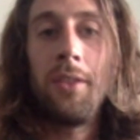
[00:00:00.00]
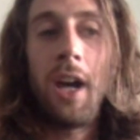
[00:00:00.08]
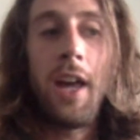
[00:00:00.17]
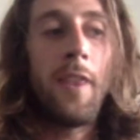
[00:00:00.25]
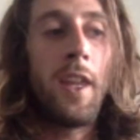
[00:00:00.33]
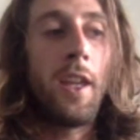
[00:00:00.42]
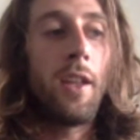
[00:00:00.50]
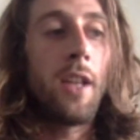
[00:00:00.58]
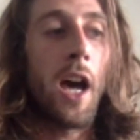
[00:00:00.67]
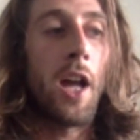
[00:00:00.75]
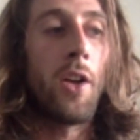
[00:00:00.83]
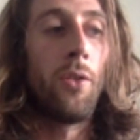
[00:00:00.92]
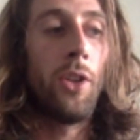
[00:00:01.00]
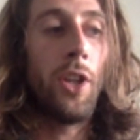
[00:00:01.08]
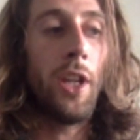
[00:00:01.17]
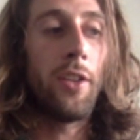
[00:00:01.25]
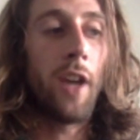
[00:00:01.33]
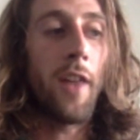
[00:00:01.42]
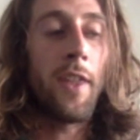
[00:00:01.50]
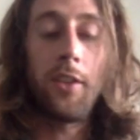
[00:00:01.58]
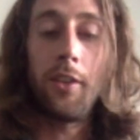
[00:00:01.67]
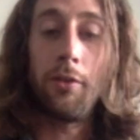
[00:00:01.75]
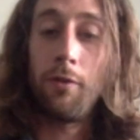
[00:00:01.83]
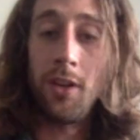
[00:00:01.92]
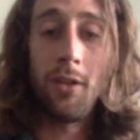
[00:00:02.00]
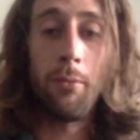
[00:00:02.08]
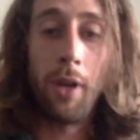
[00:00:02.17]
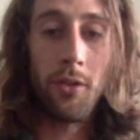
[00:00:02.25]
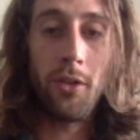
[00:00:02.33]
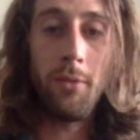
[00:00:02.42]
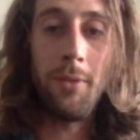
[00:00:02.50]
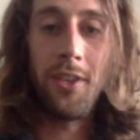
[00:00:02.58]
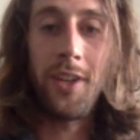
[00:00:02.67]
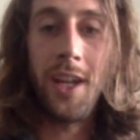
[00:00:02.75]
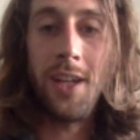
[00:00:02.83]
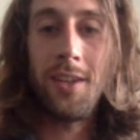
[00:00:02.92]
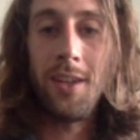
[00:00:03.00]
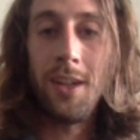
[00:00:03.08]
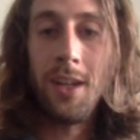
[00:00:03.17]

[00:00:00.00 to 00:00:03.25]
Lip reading: I think it's a fundamental human state.